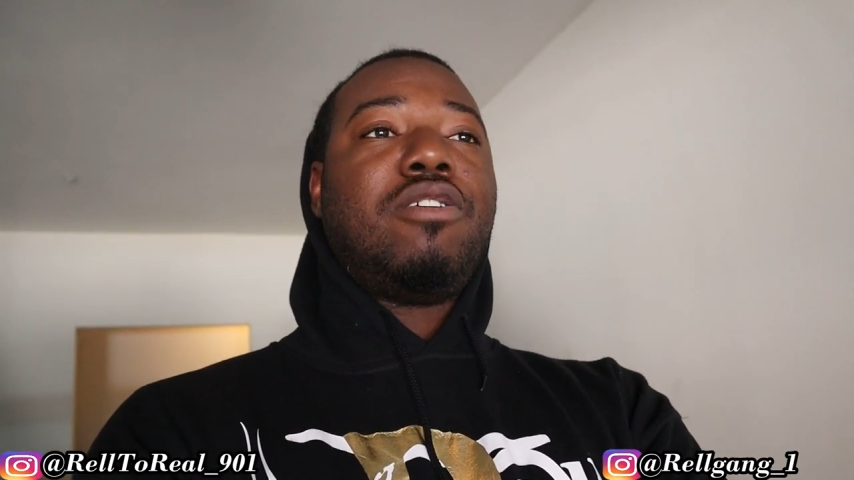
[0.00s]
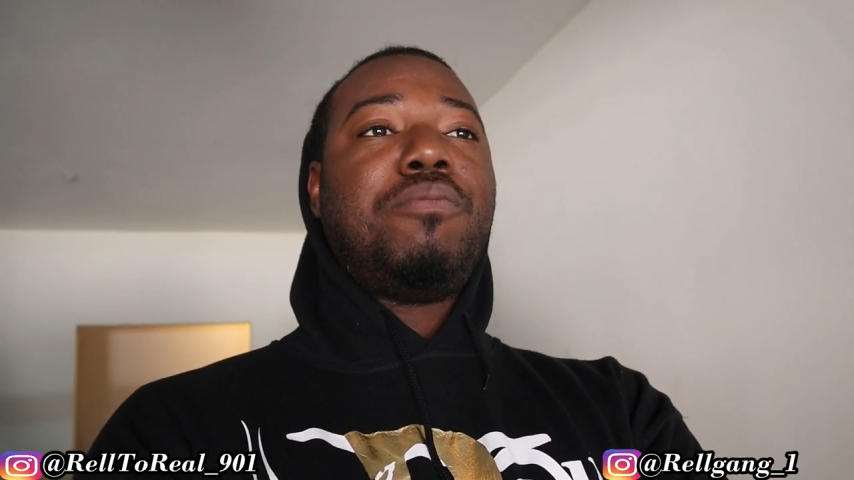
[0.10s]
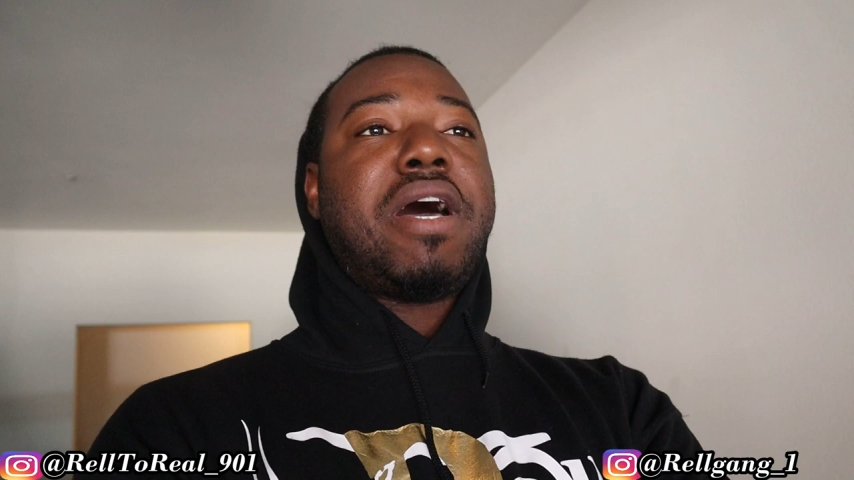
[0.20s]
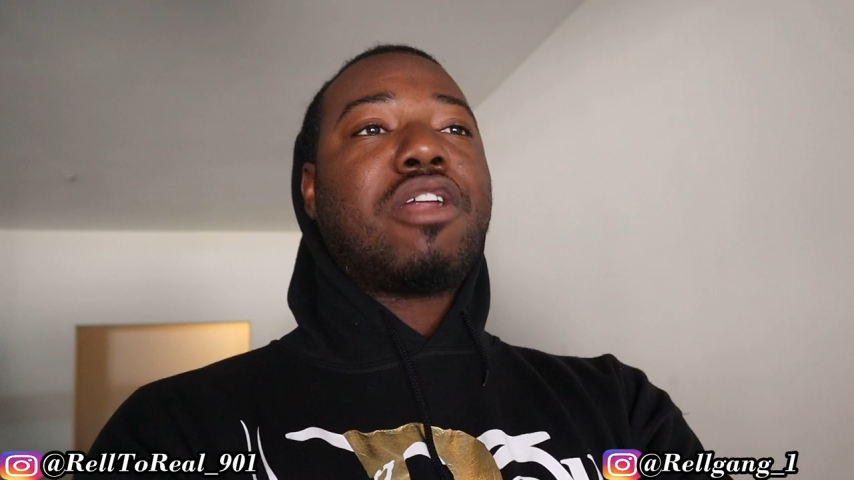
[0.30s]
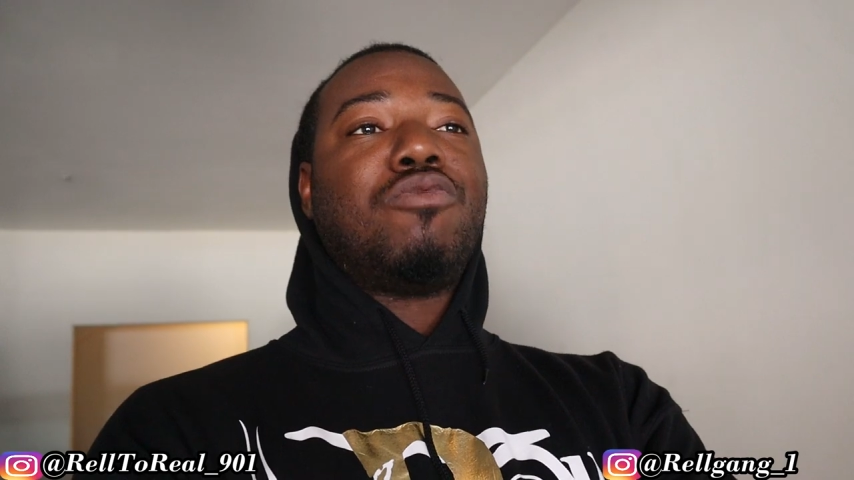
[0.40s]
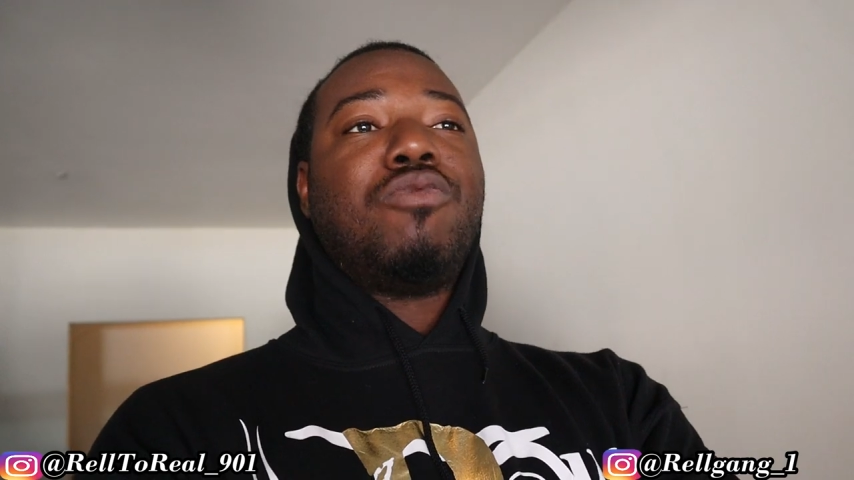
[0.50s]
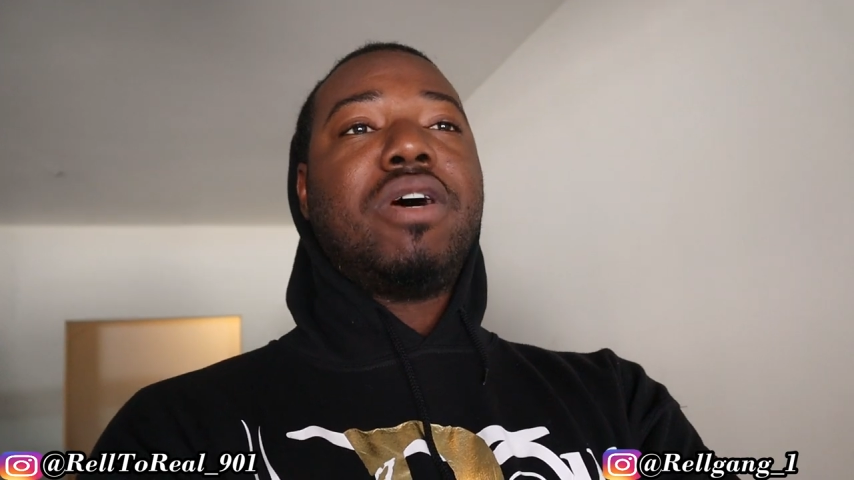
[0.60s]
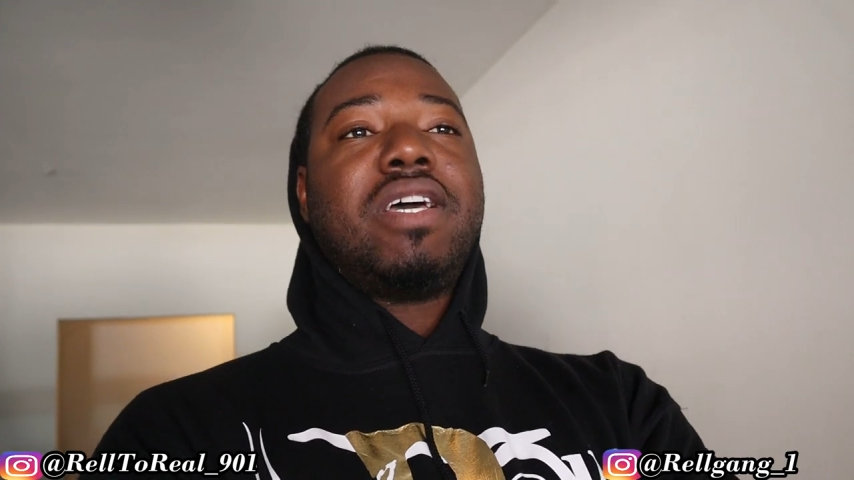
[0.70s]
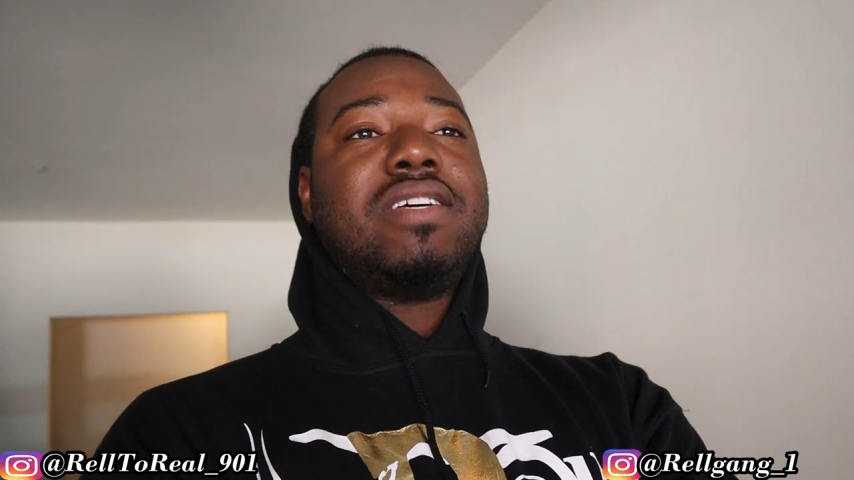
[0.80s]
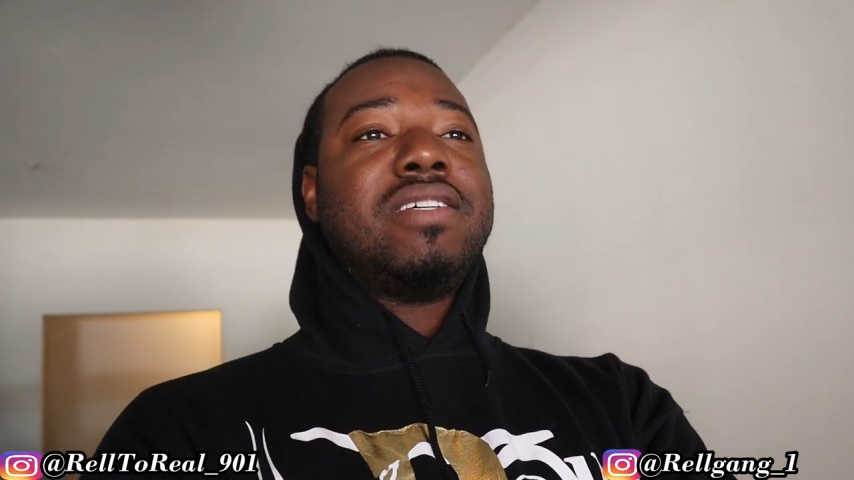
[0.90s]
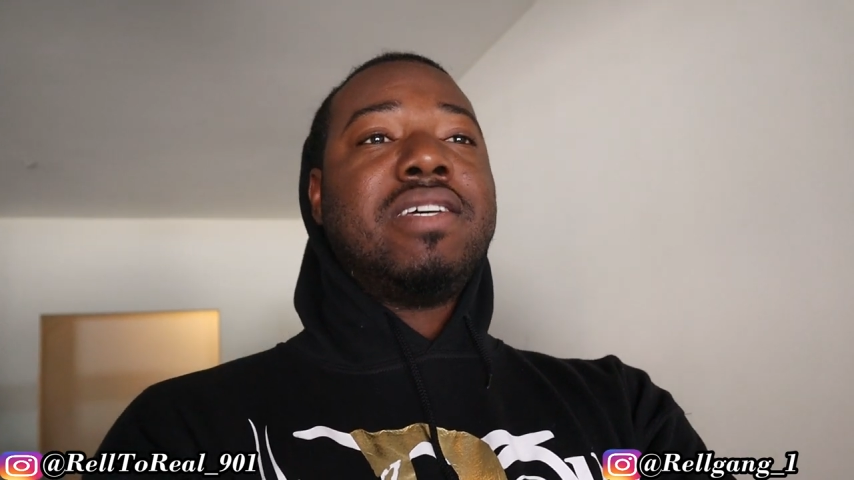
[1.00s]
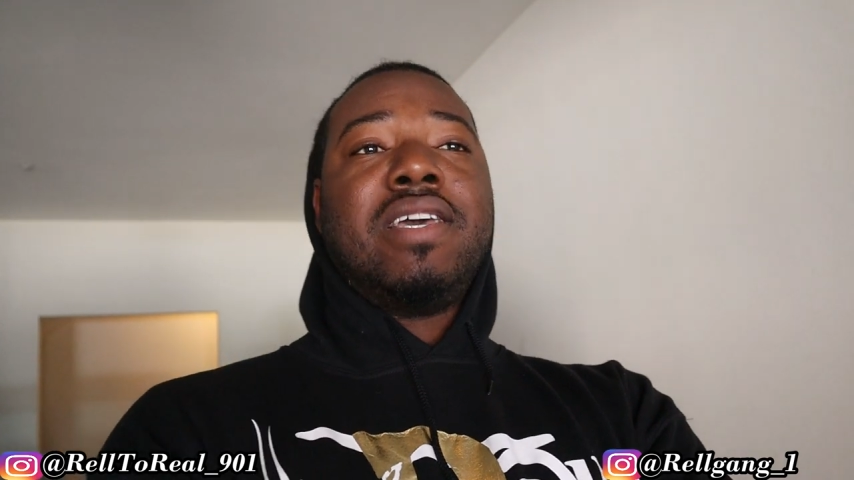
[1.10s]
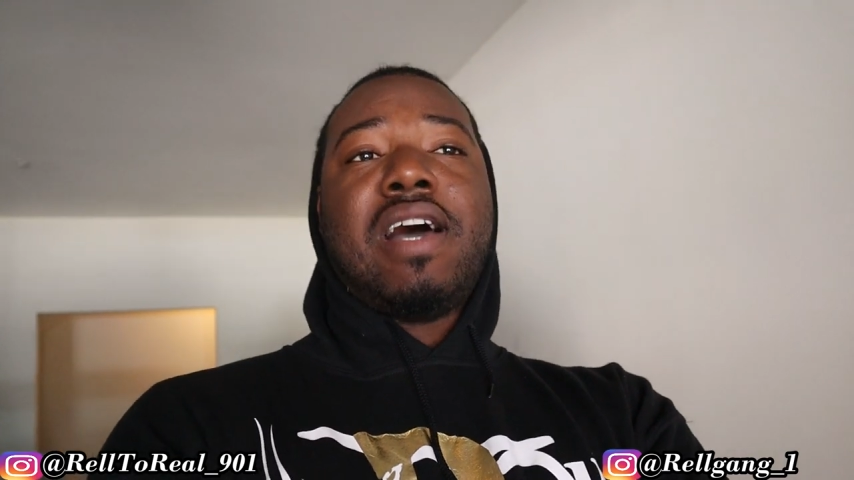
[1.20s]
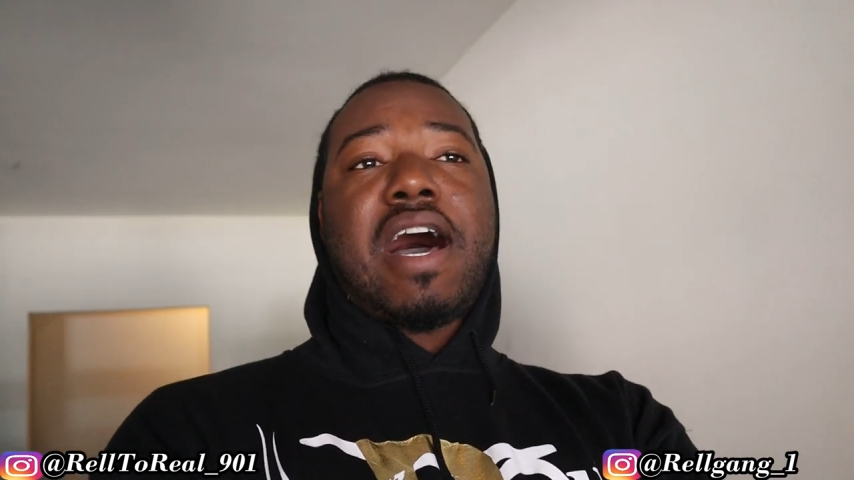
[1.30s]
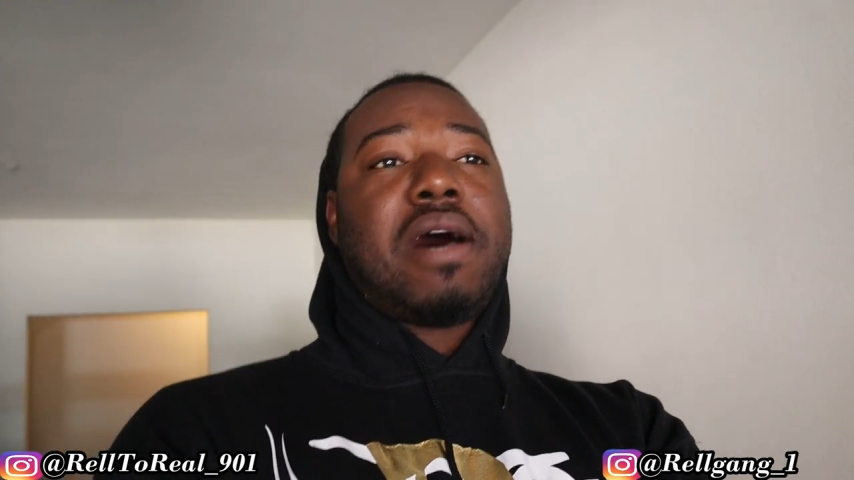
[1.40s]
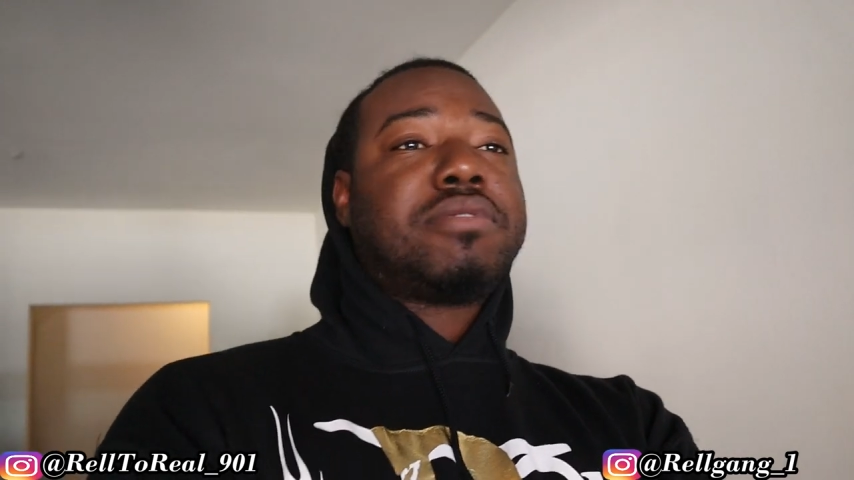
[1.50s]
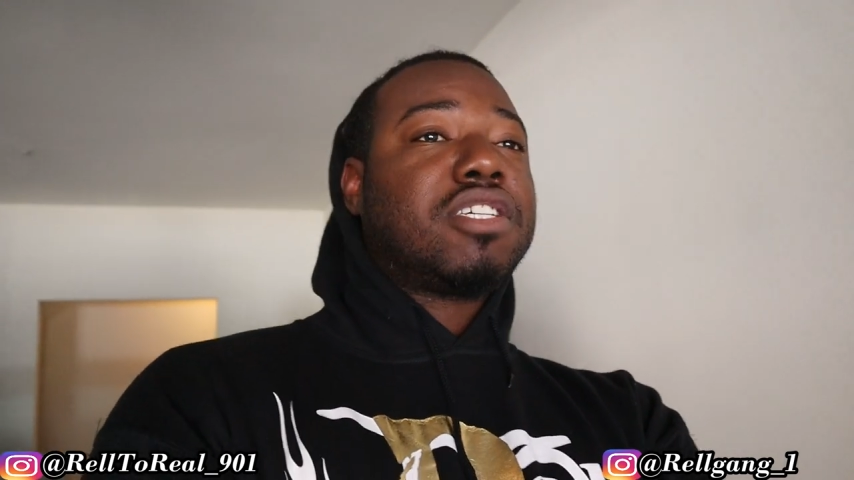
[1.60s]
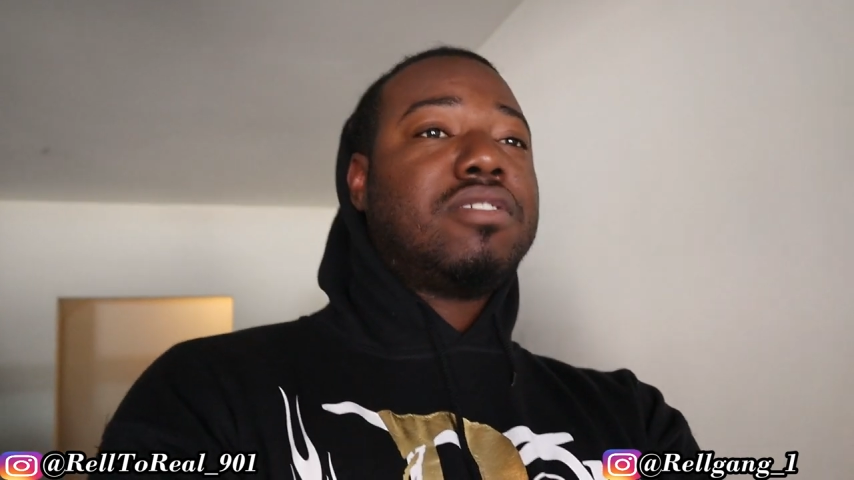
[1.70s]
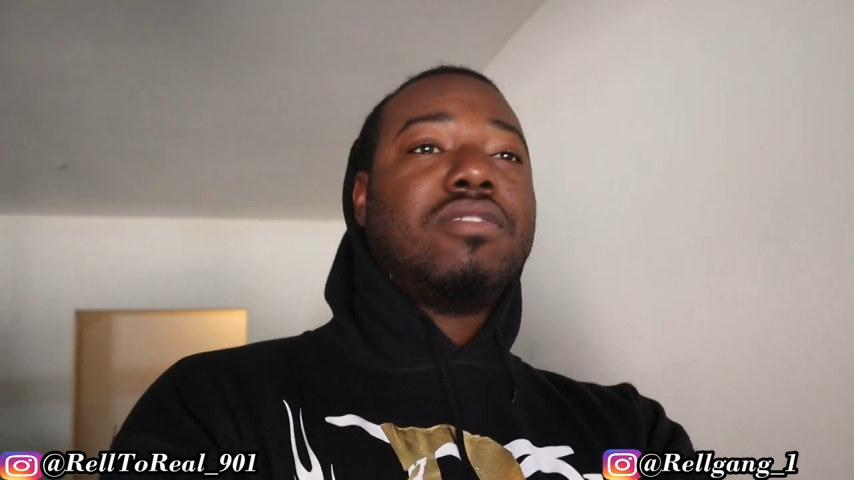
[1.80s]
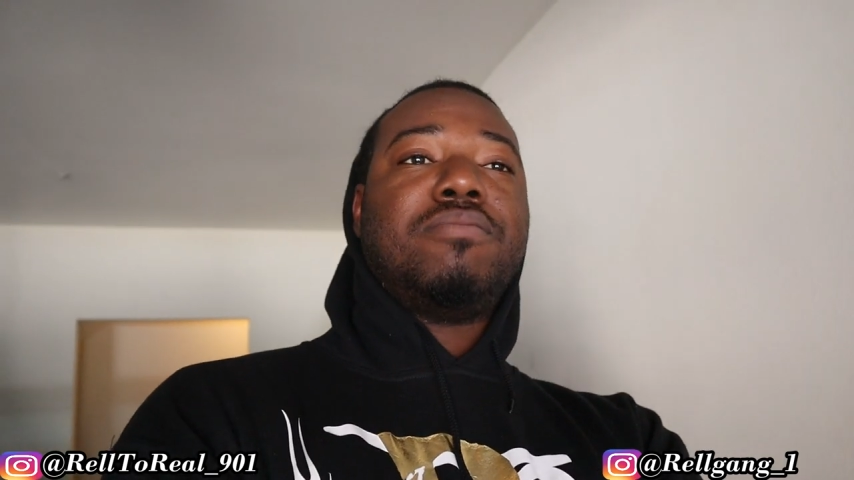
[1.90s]
No matter what
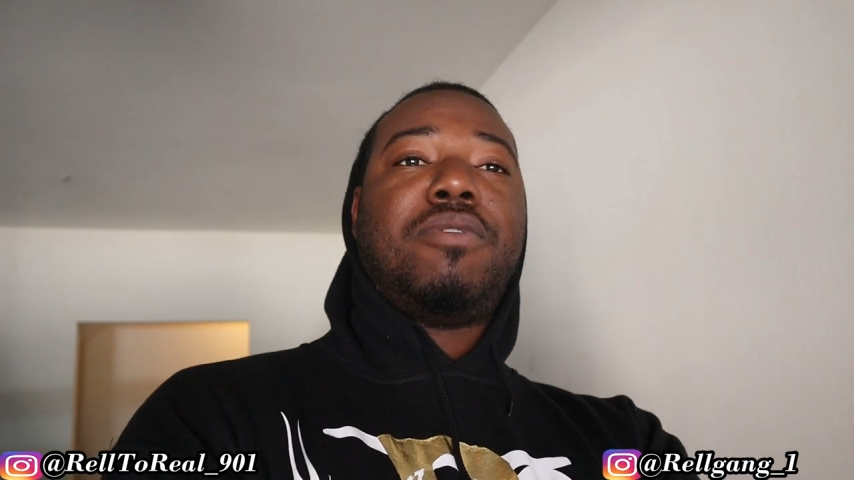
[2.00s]
obstacles,